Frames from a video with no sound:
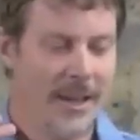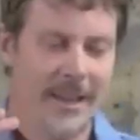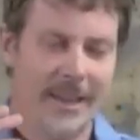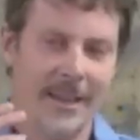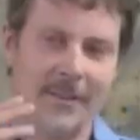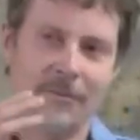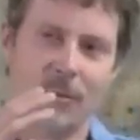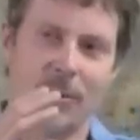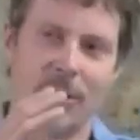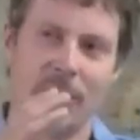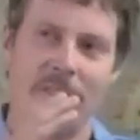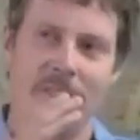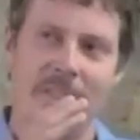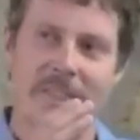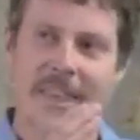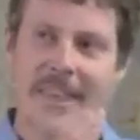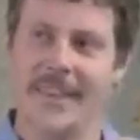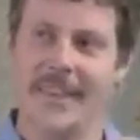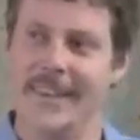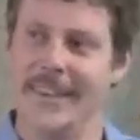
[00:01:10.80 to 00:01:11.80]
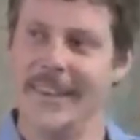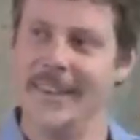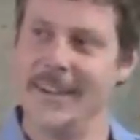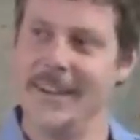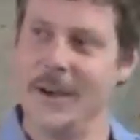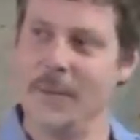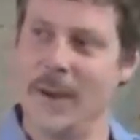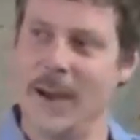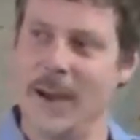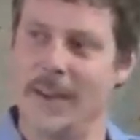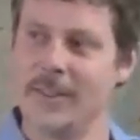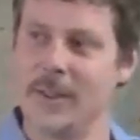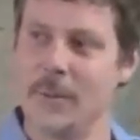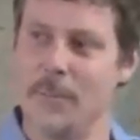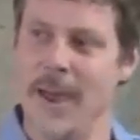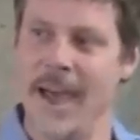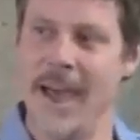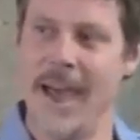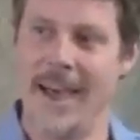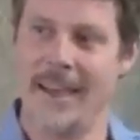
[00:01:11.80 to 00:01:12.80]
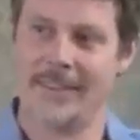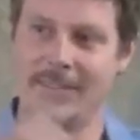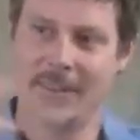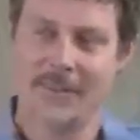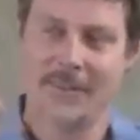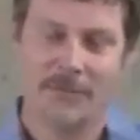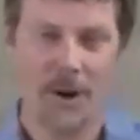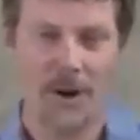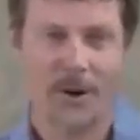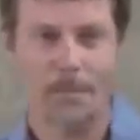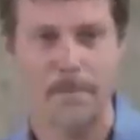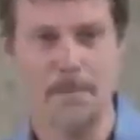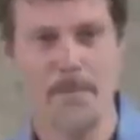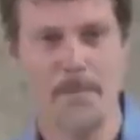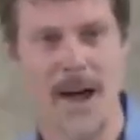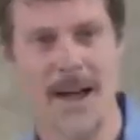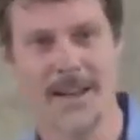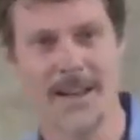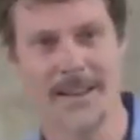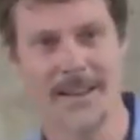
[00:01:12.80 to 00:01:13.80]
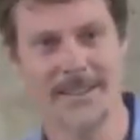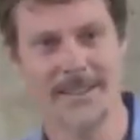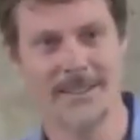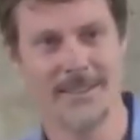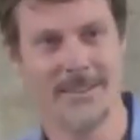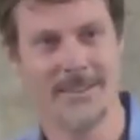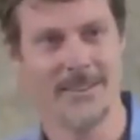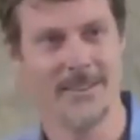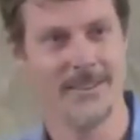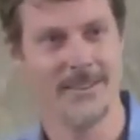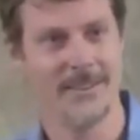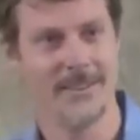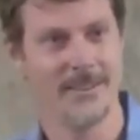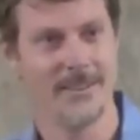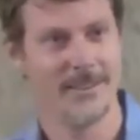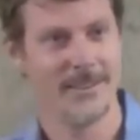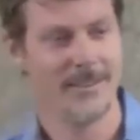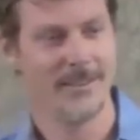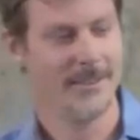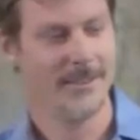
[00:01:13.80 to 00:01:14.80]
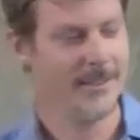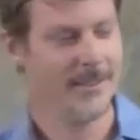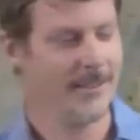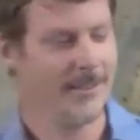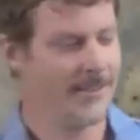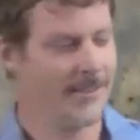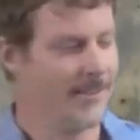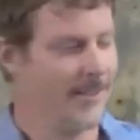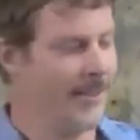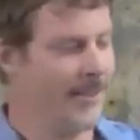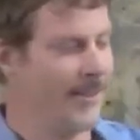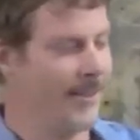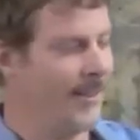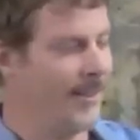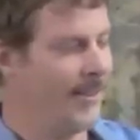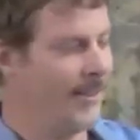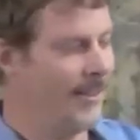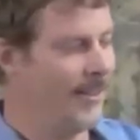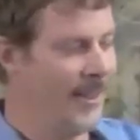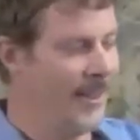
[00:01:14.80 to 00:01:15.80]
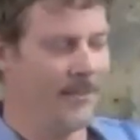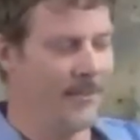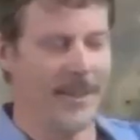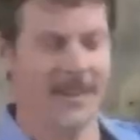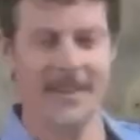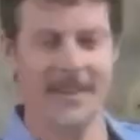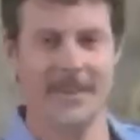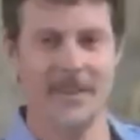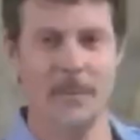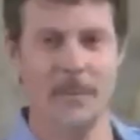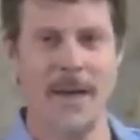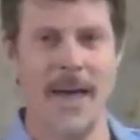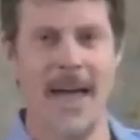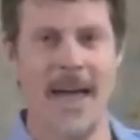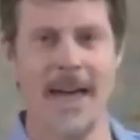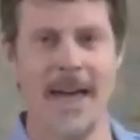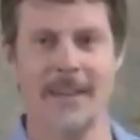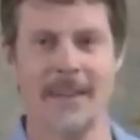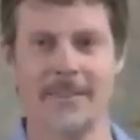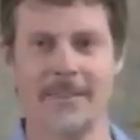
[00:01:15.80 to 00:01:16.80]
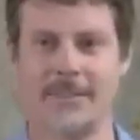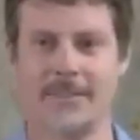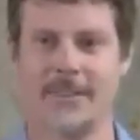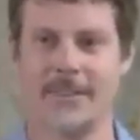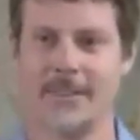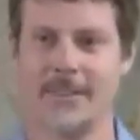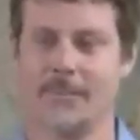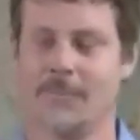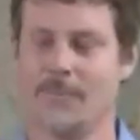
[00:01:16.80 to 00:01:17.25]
if we're thinking about the past, if our mind is living in the past,